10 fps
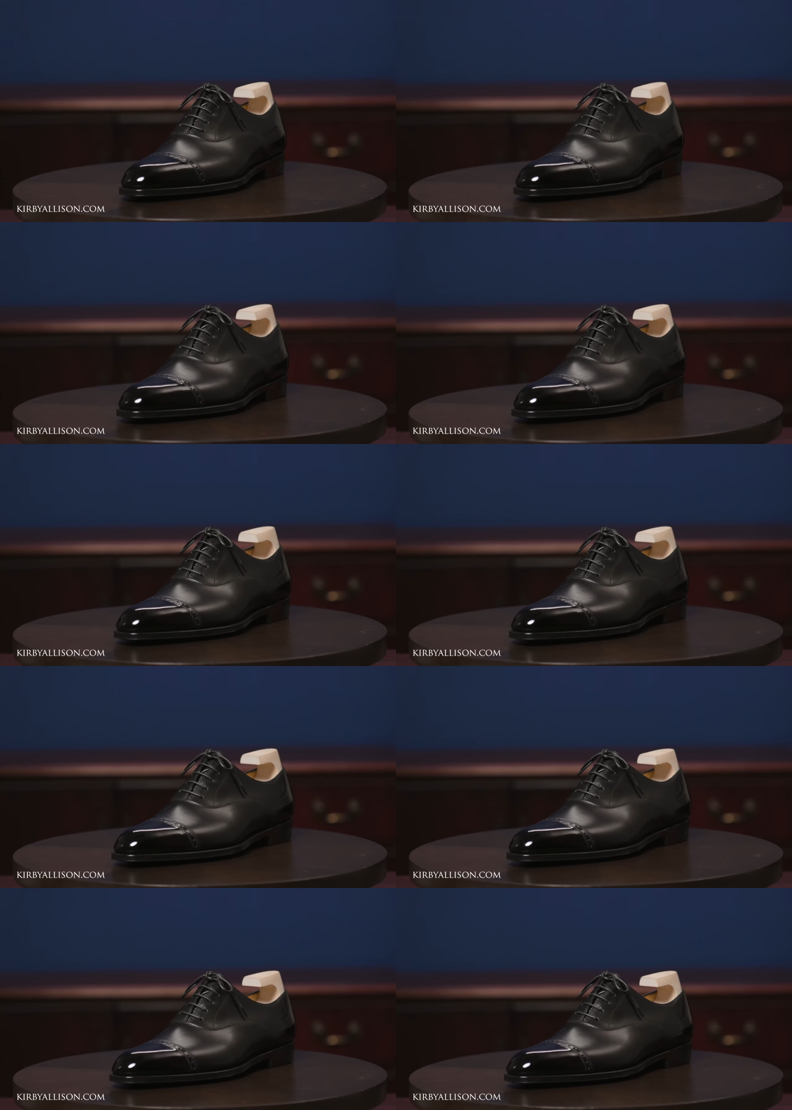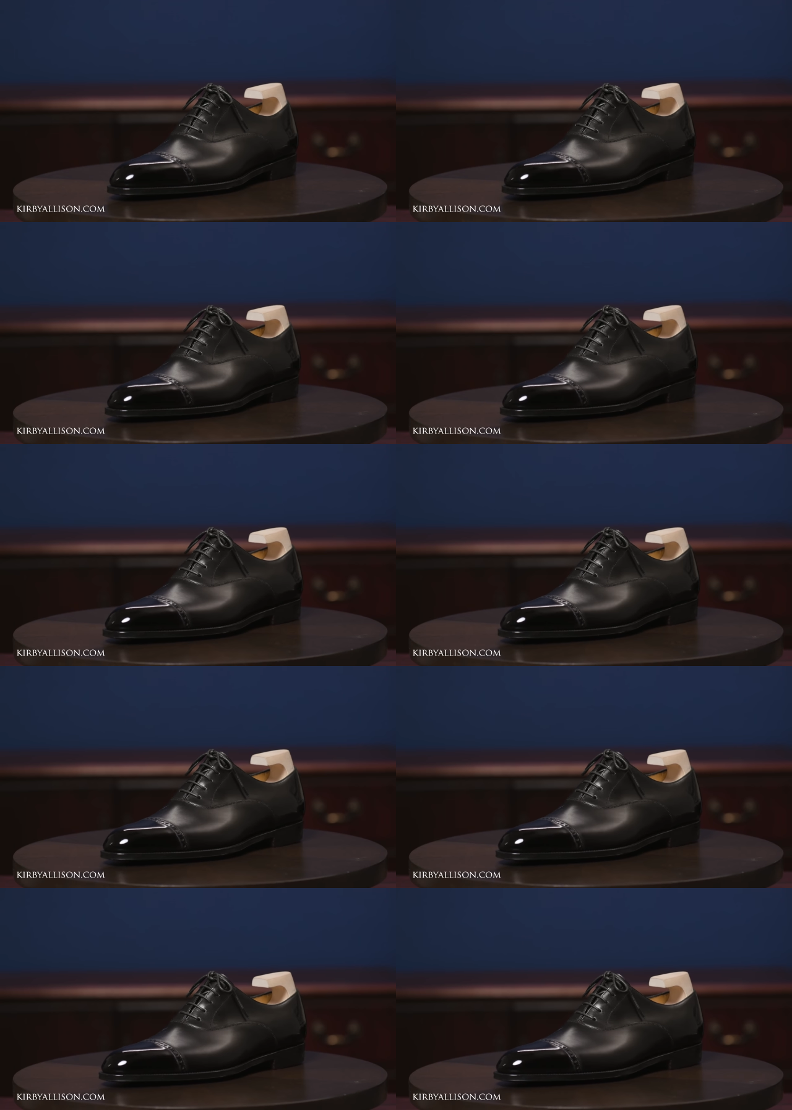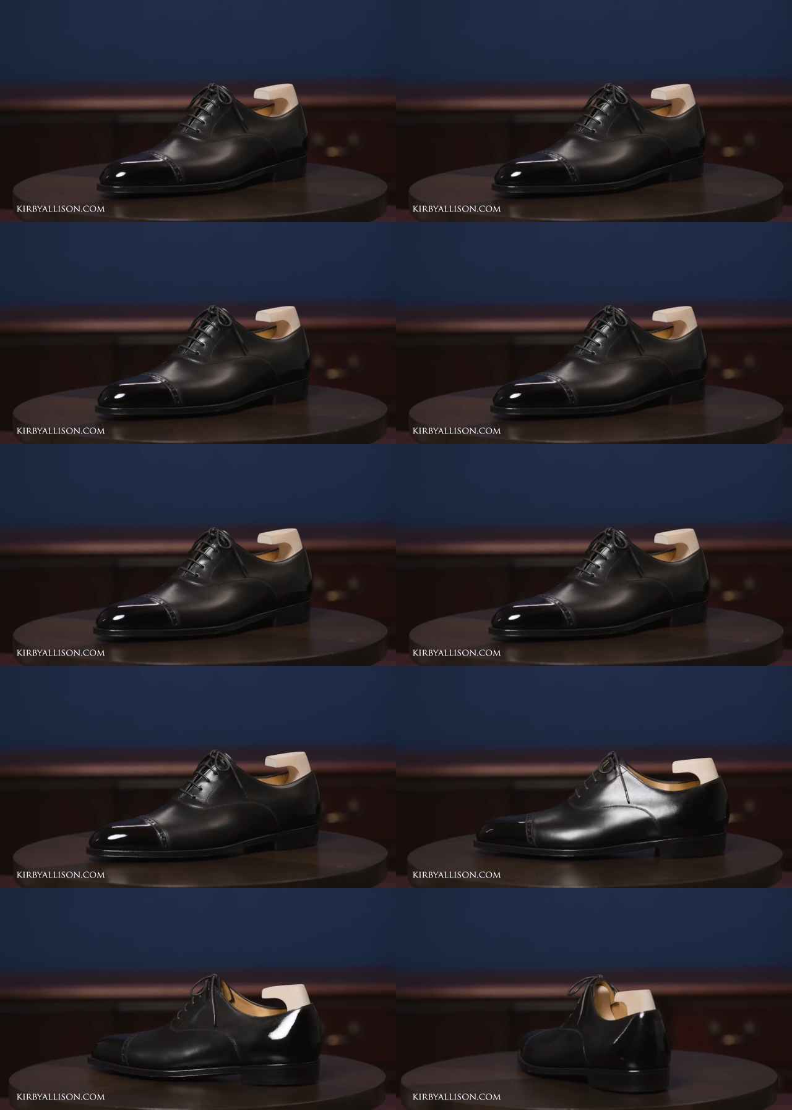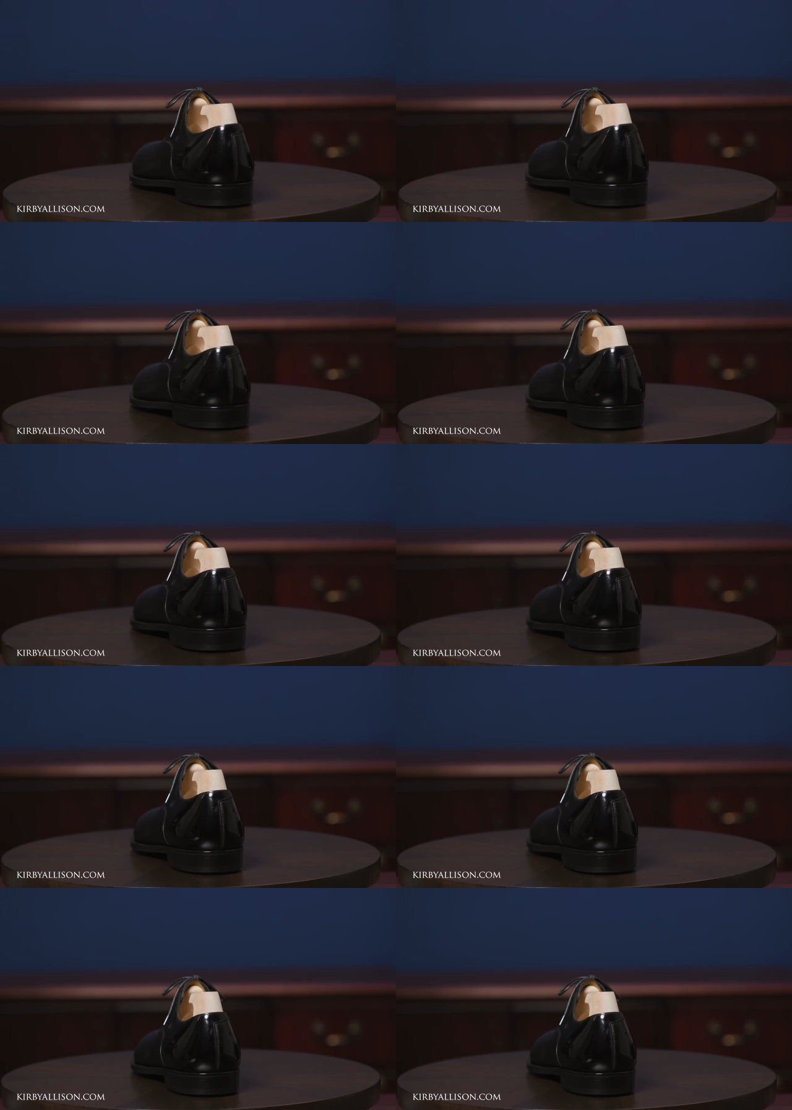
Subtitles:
(no speaker visible)